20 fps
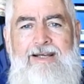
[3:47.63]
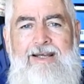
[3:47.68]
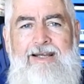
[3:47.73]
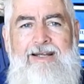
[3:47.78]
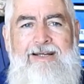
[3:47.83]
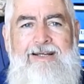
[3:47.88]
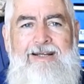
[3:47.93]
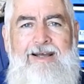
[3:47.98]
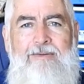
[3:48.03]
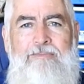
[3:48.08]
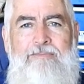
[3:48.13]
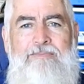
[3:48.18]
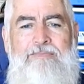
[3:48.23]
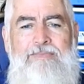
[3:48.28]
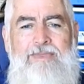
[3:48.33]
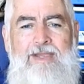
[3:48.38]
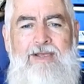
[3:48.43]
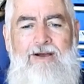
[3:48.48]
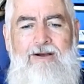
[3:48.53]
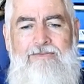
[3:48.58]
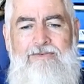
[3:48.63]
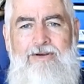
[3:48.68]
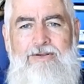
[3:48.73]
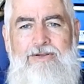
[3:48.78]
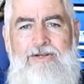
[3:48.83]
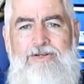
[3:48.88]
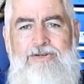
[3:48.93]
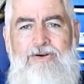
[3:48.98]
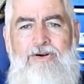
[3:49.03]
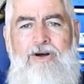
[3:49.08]
And I've
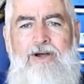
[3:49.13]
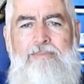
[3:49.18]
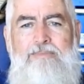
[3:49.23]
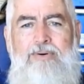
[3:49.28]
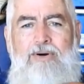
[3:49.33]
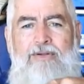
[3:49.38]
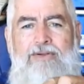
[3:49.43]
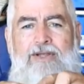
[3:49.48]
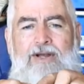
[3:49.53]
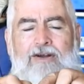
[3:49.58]
got the tripod,